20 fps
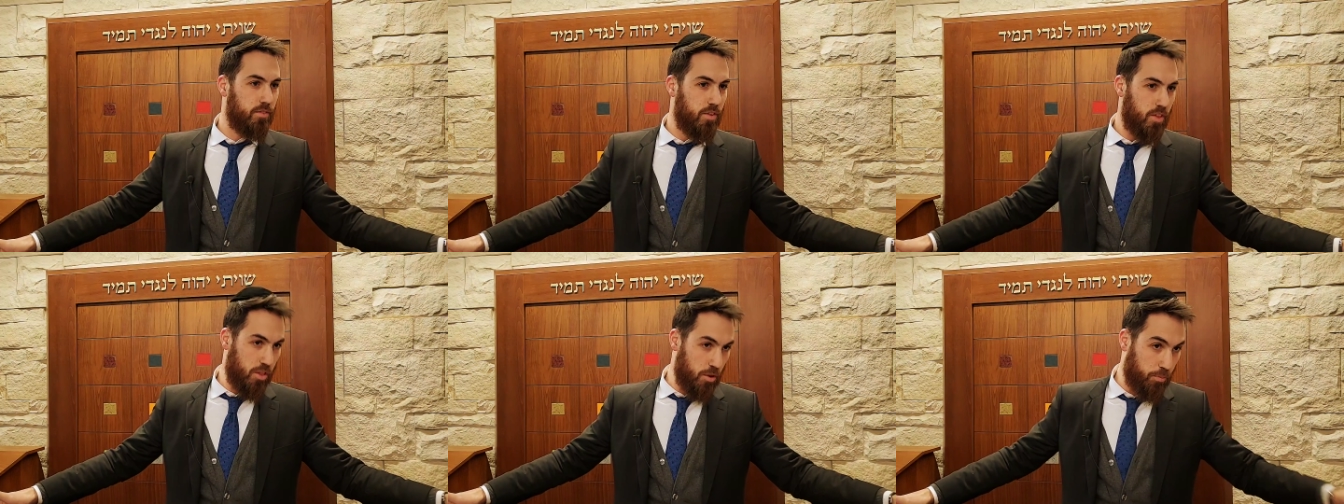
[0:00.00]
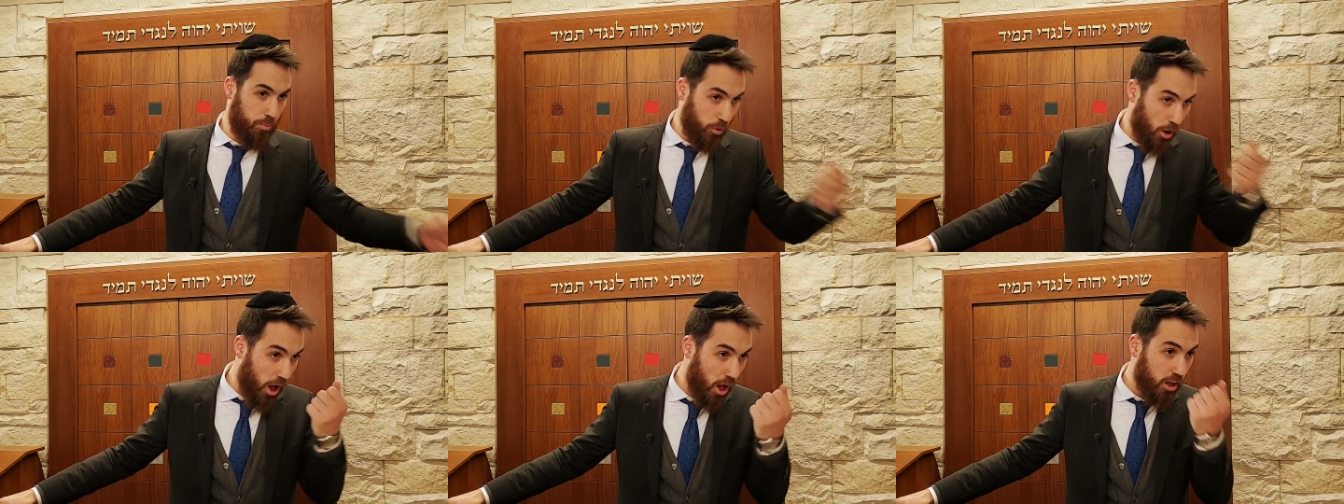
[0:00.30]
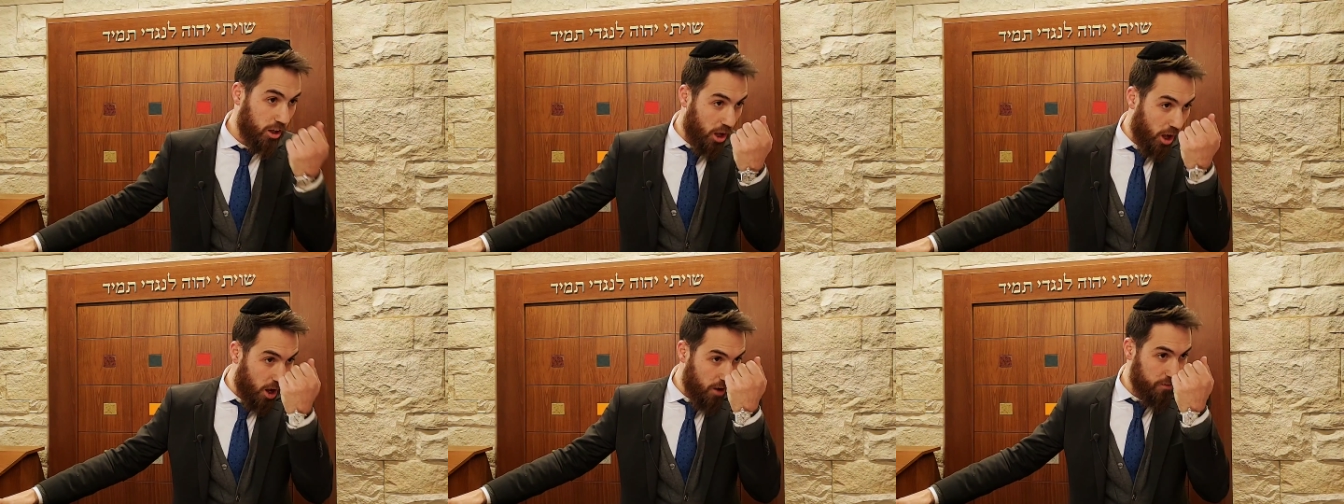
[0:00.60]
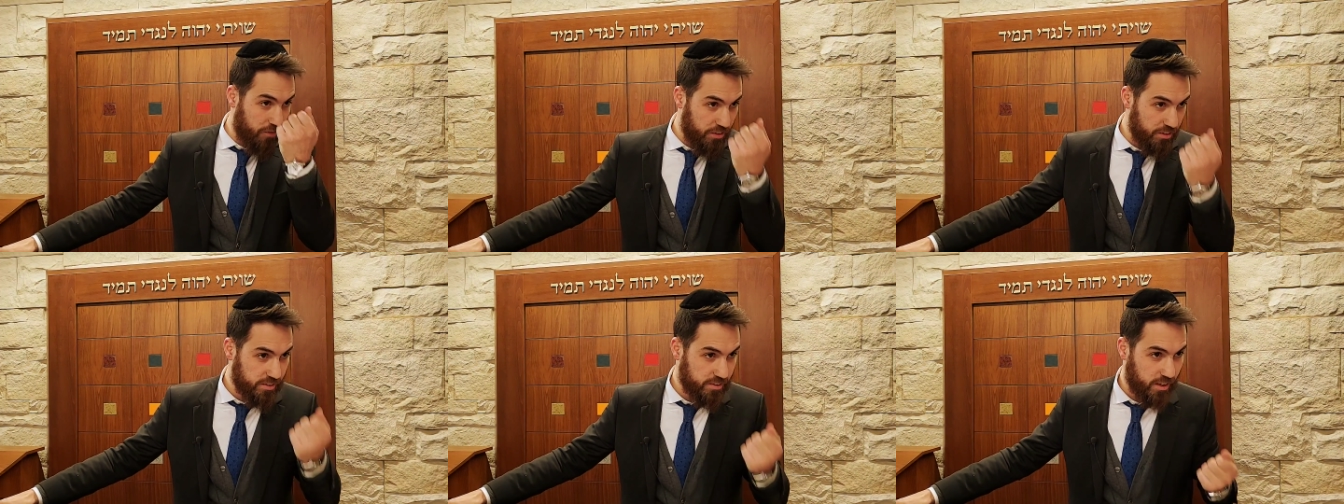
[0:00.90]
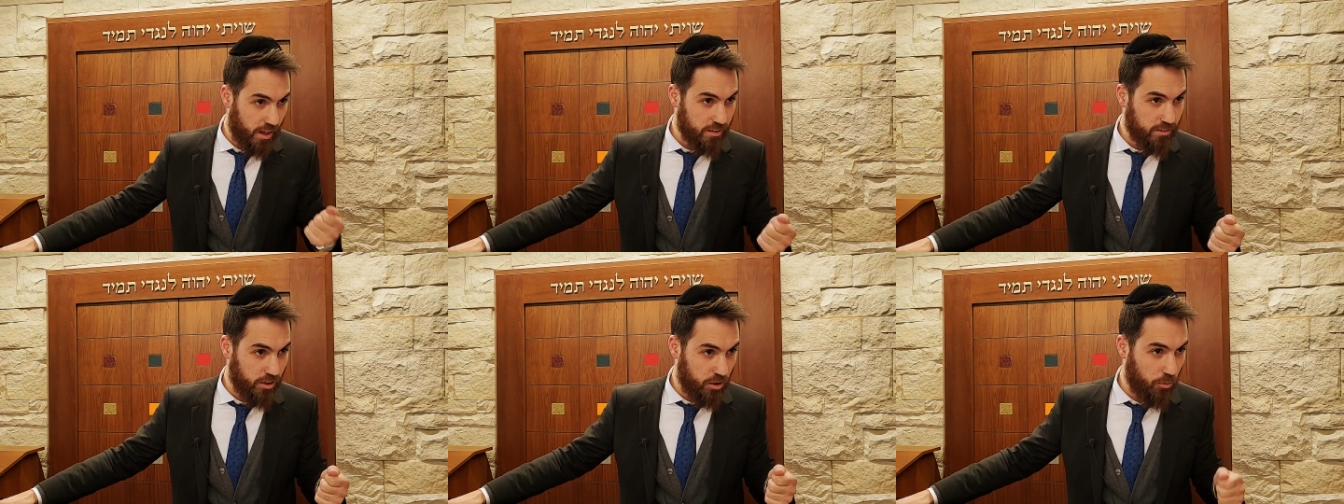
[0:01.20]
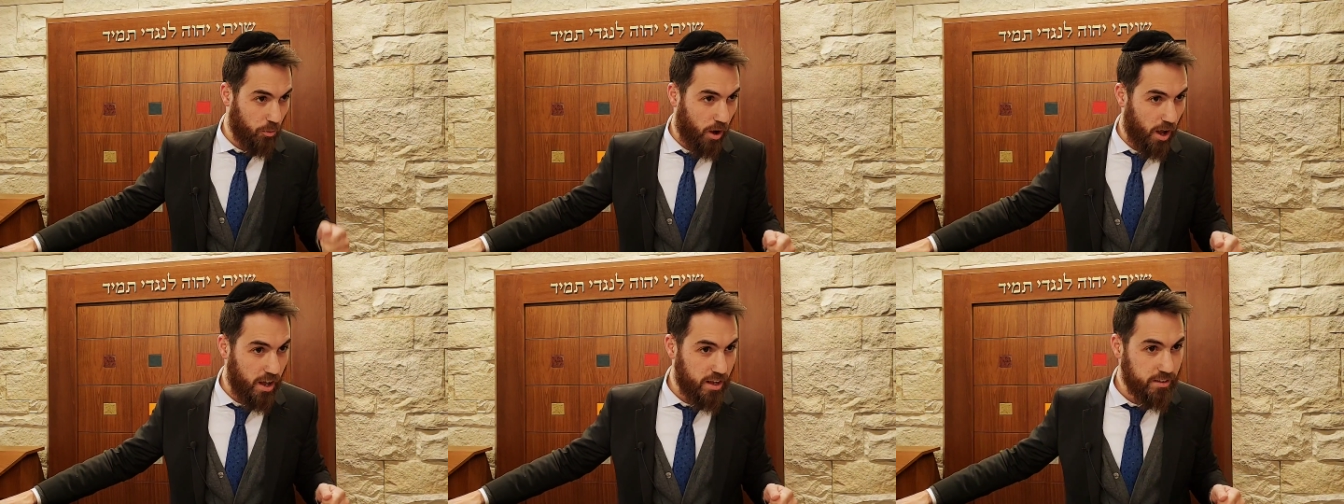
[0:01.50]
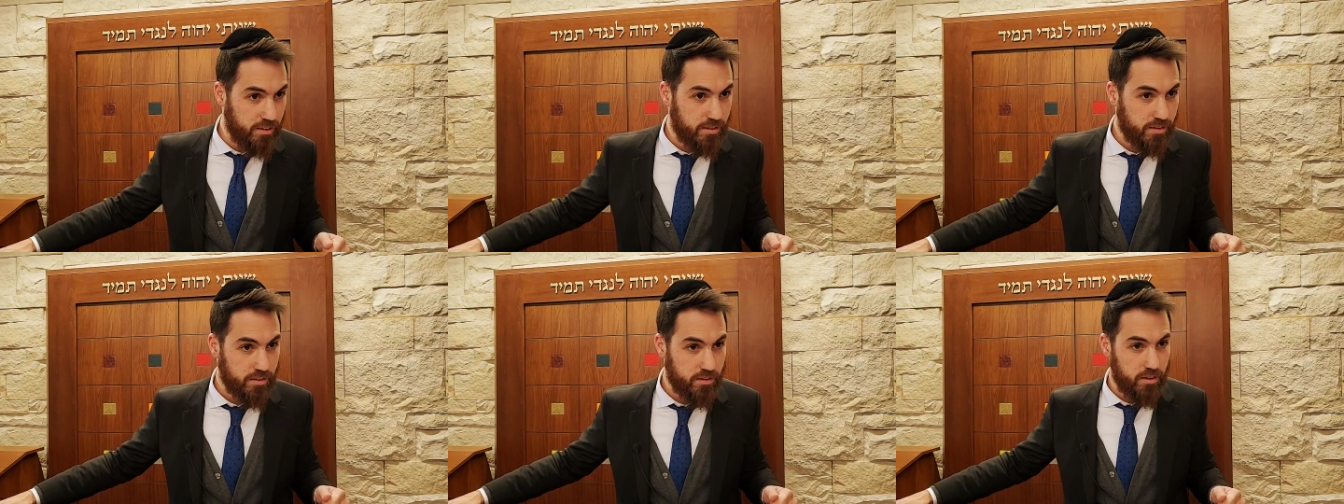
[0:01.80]
The bracha of the Satan
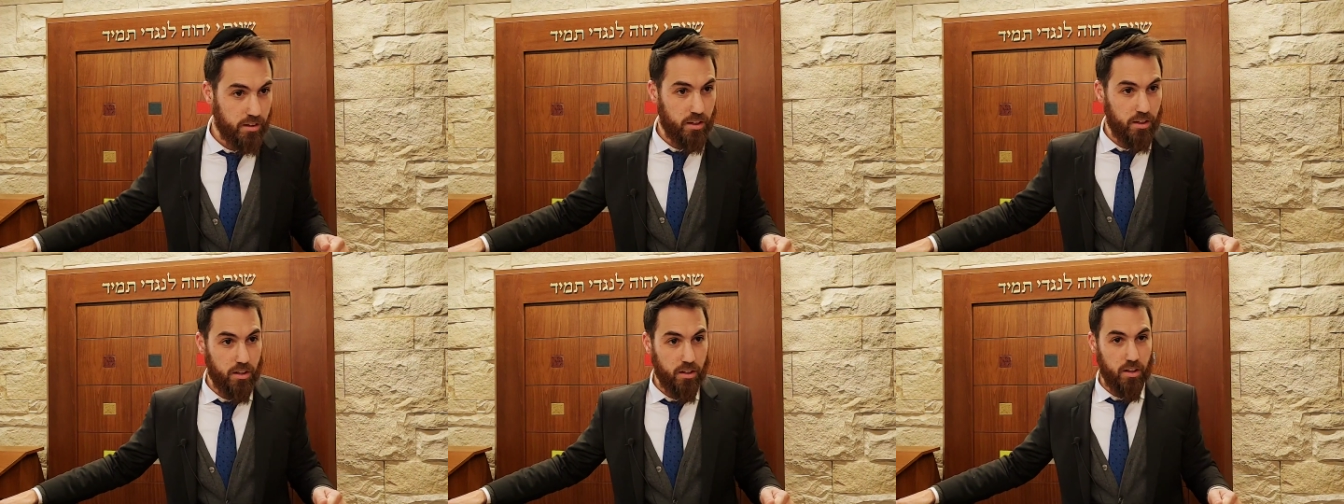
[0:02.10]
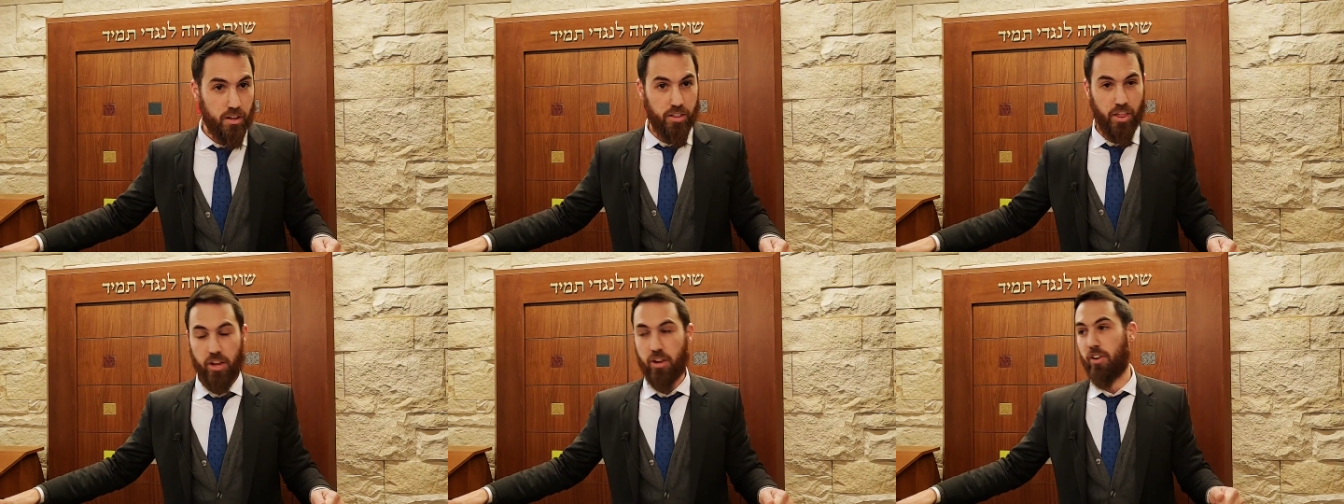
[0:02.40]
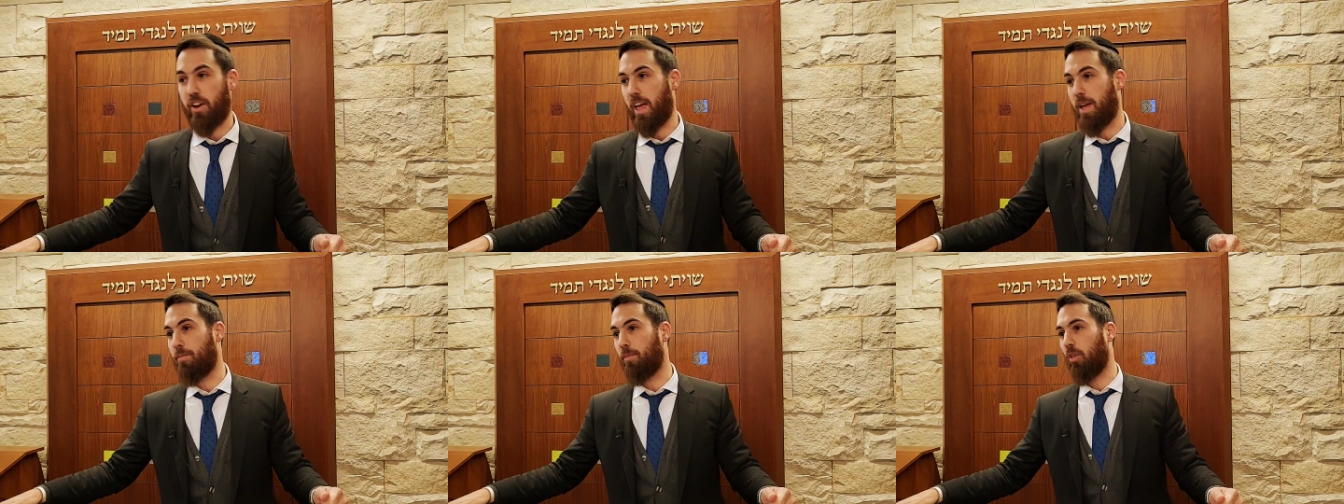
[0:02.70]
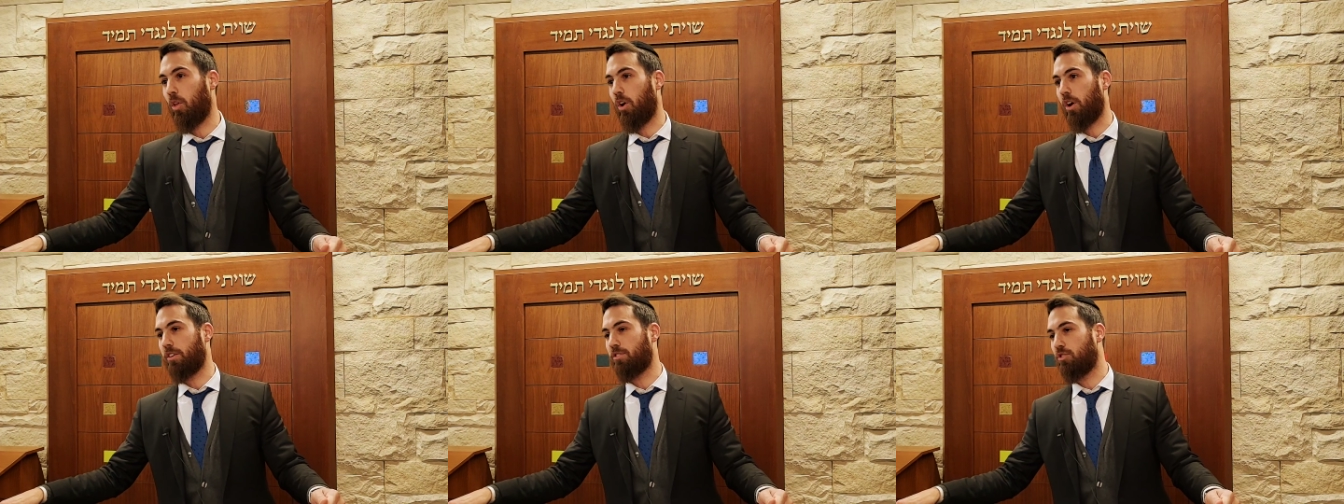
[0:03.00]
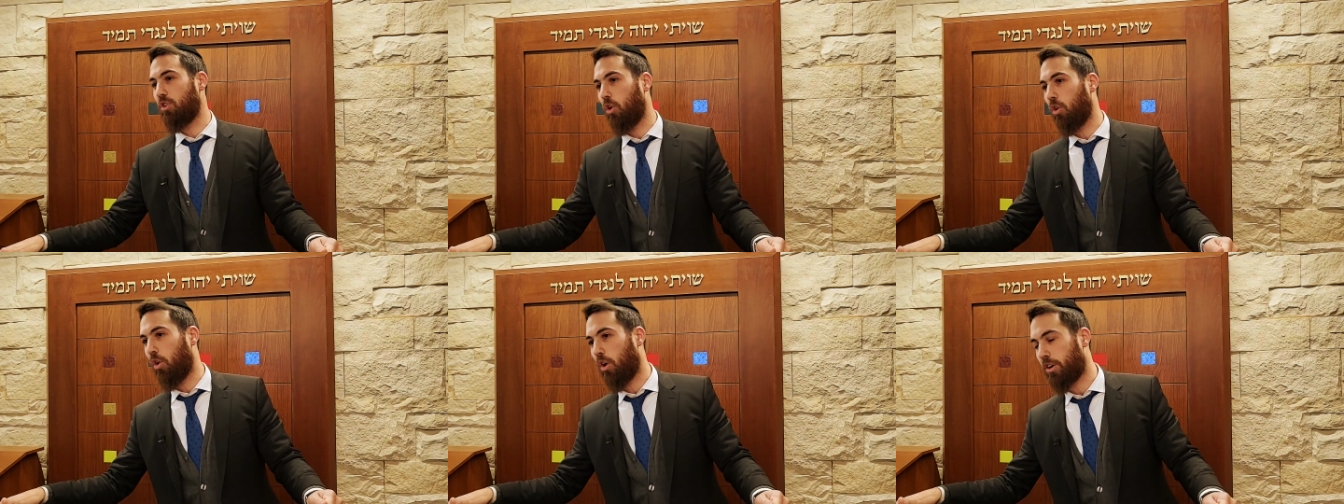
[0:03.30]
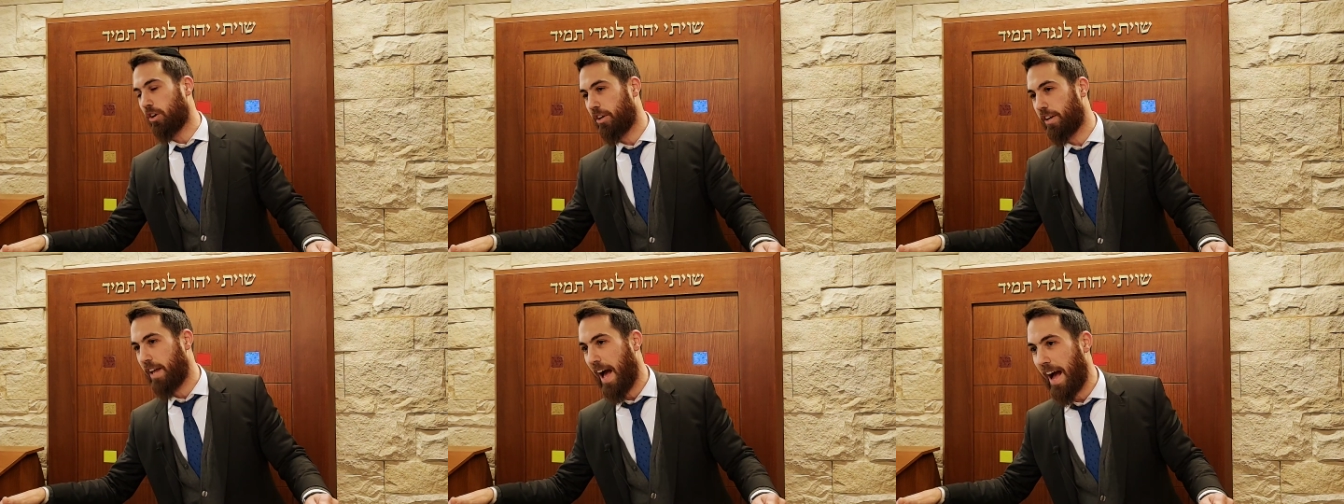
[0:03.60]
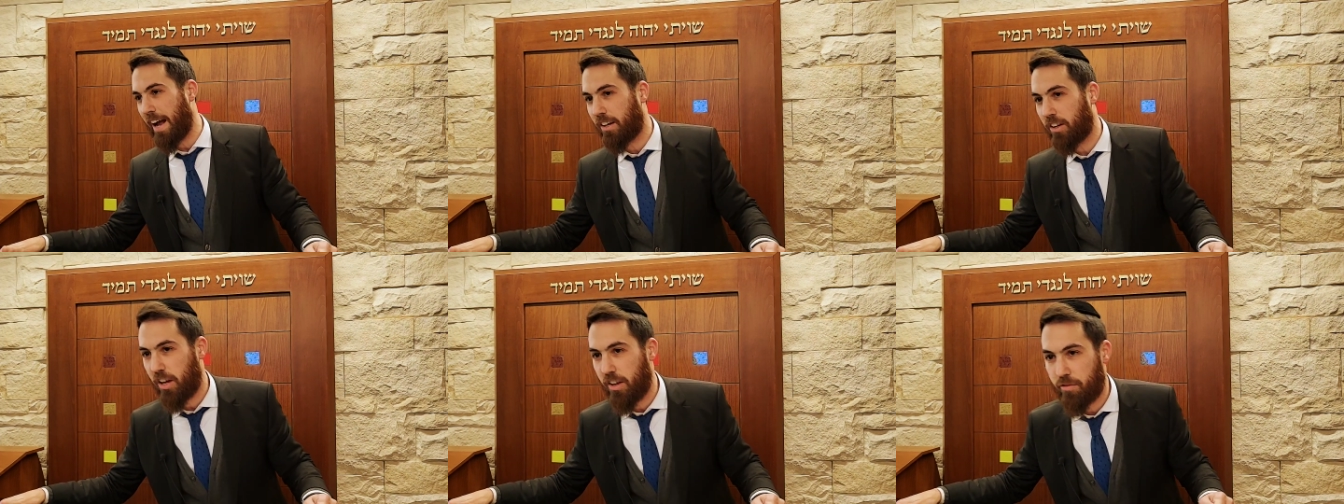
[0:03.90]
was that your name is no longer
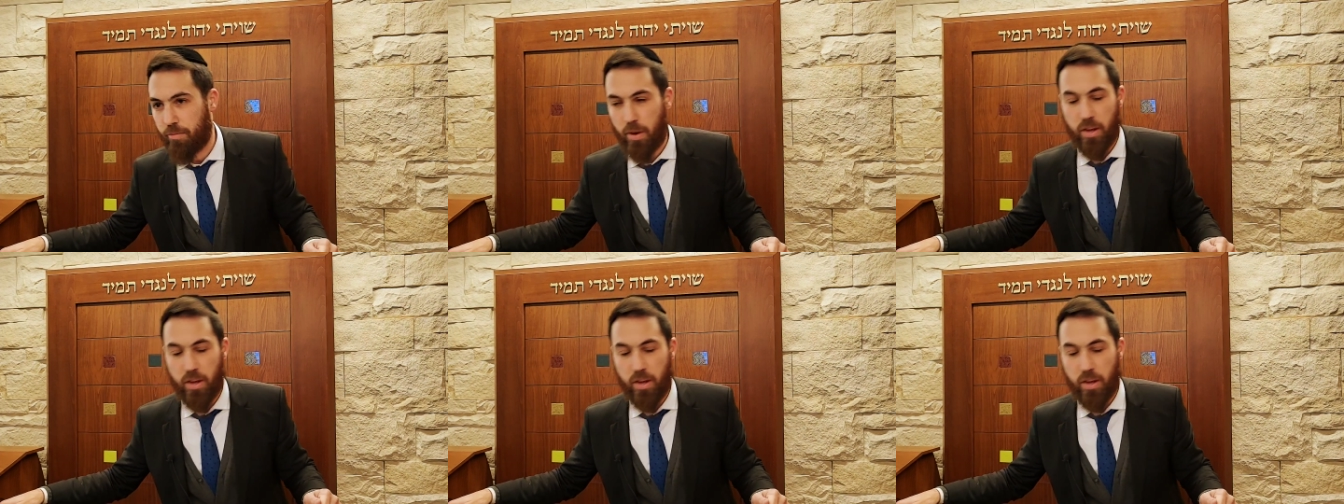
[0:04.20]
Yaakov, but